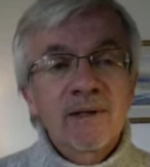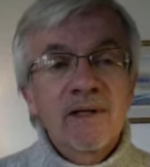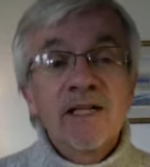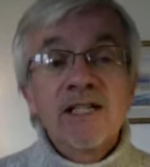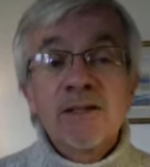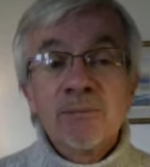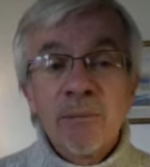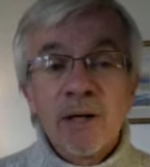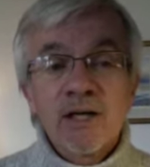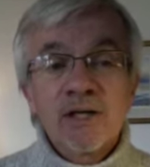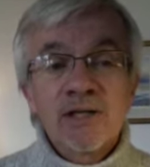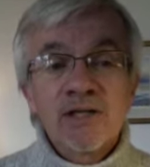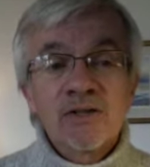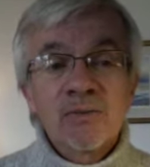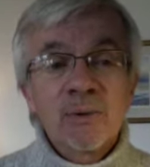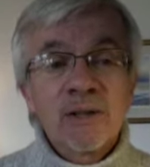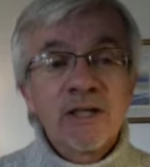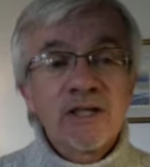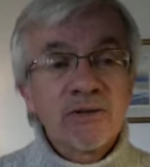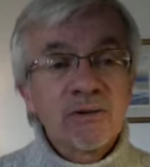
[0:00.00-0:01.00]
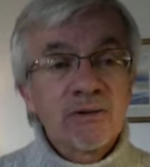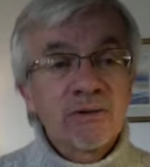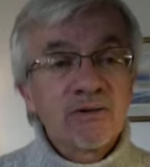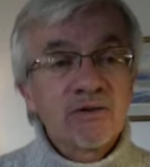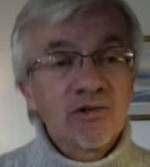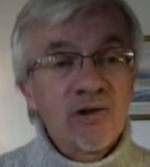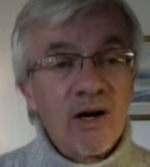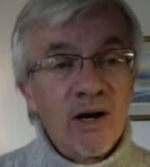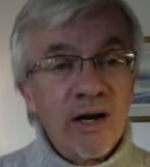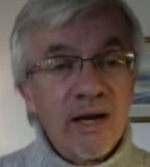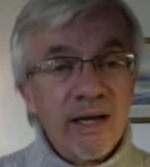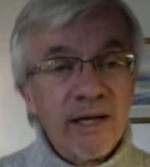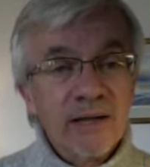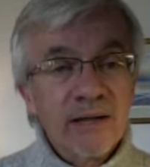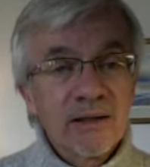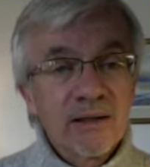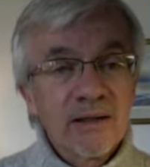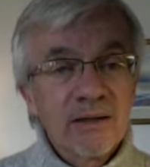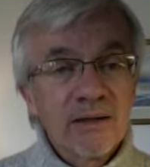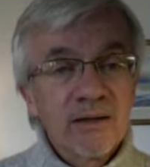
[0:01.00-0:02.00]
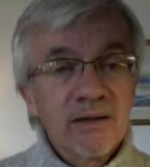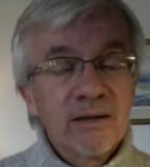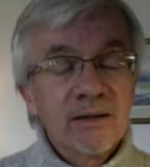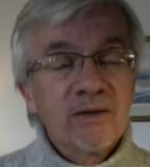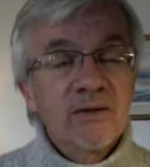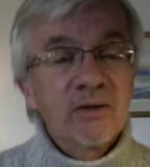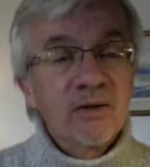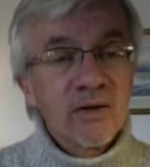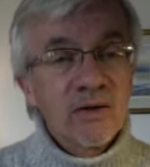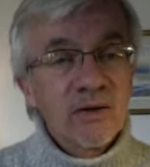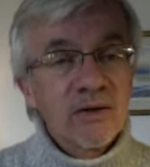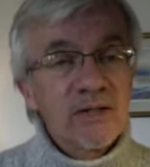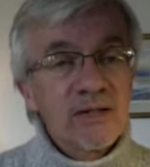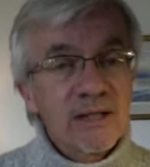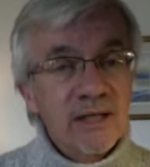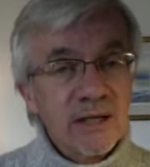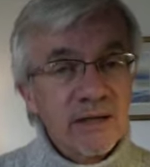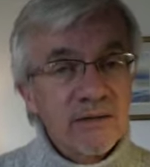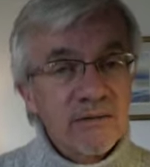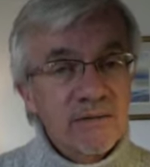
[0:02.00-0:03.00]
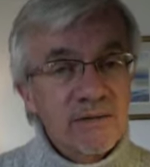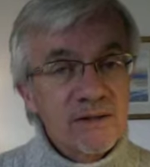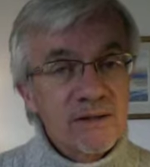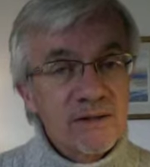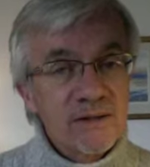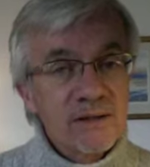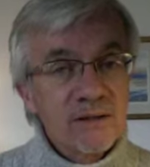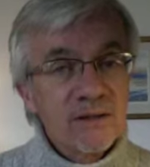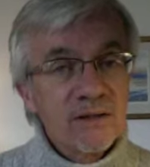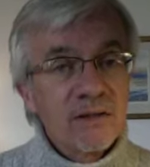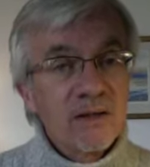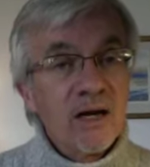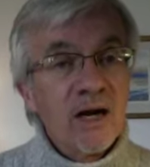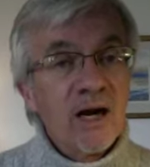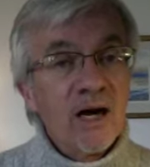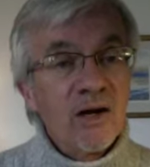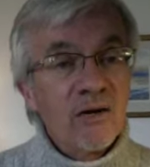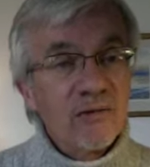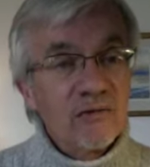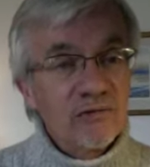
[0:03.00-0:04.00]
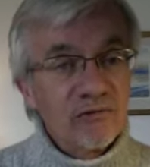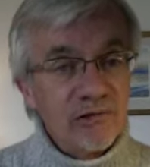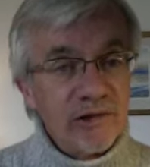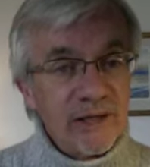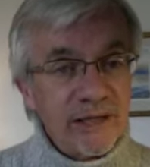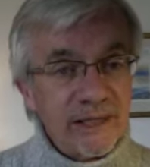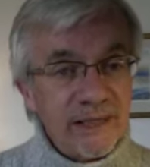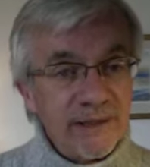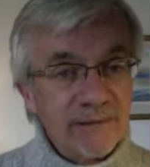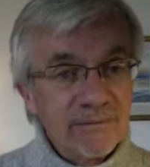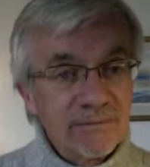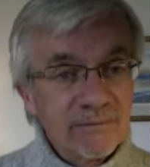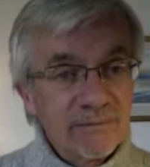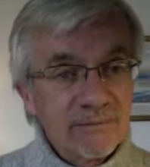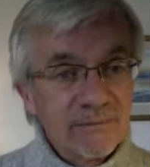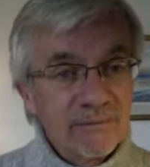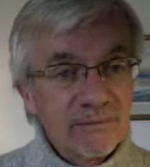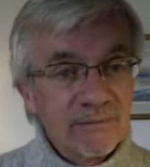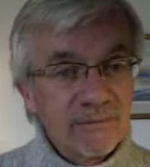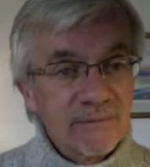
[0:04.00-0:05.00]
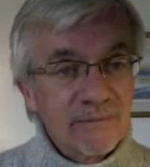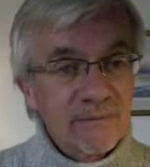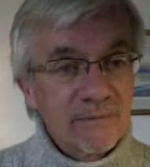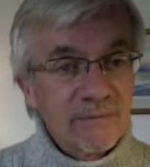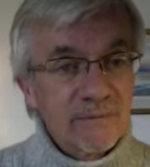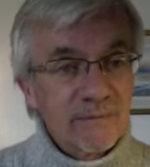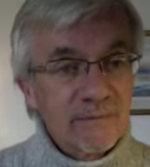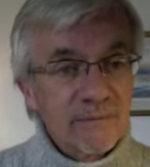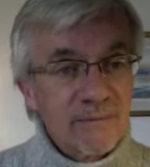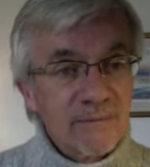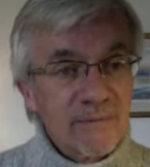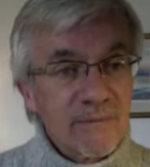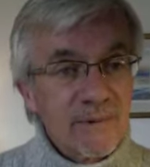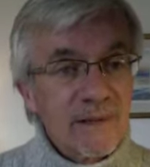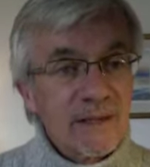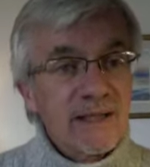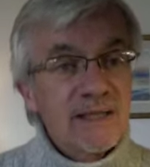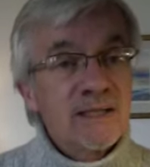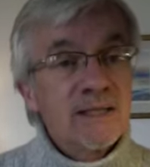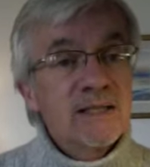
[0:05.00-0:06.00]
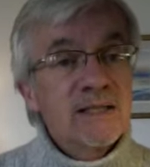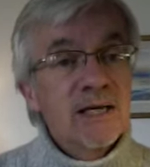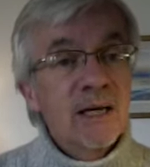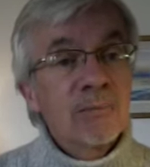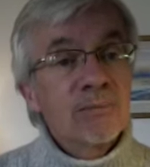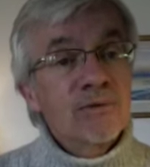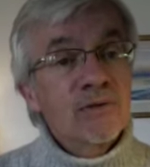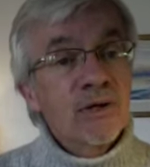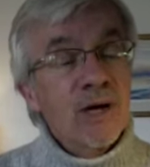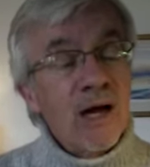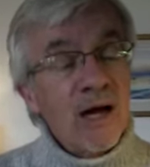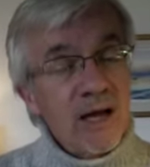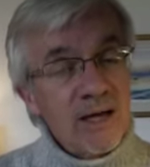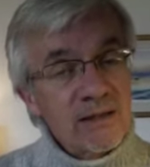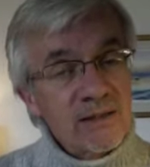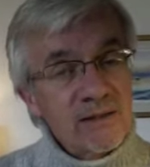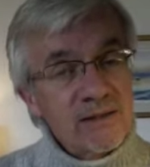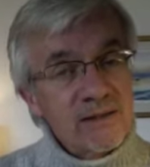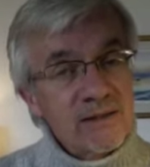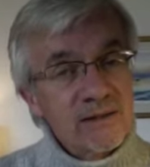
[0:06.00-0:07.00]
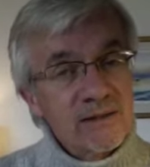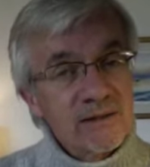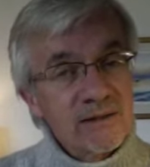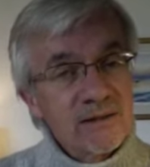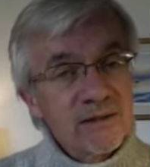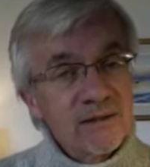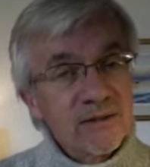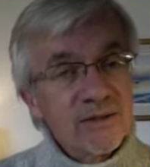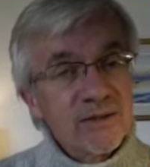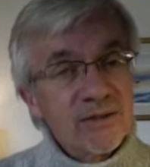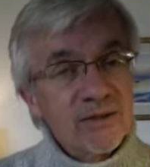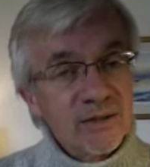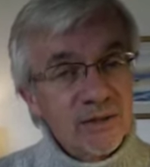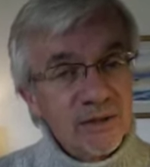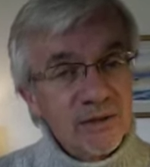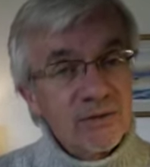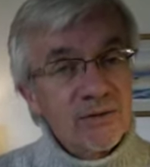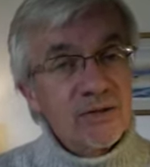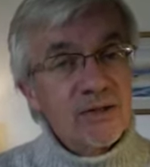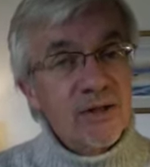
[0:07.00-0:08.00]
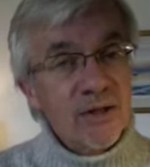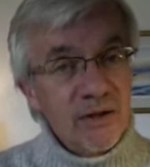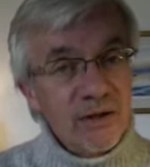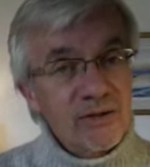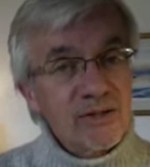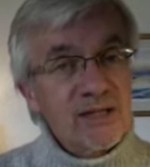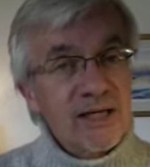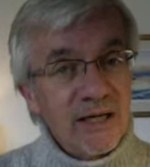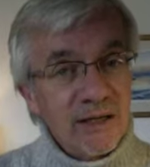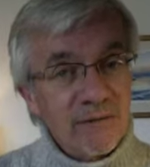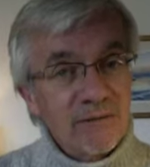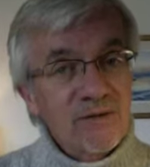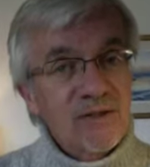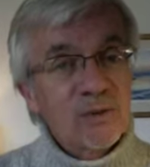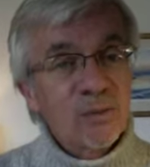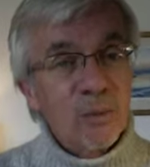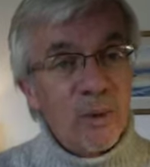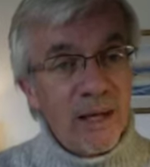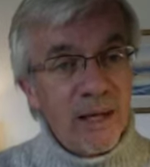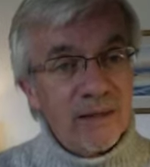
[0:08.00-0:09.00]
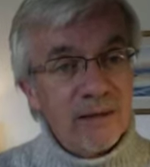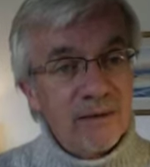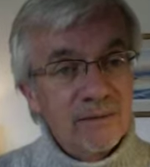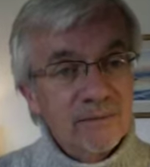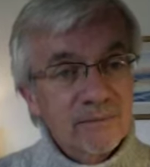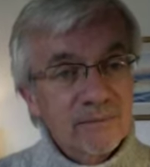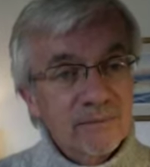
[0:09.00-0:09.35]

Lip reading: As much as we try, God's gifts are free. It is up to us to use those gifts well.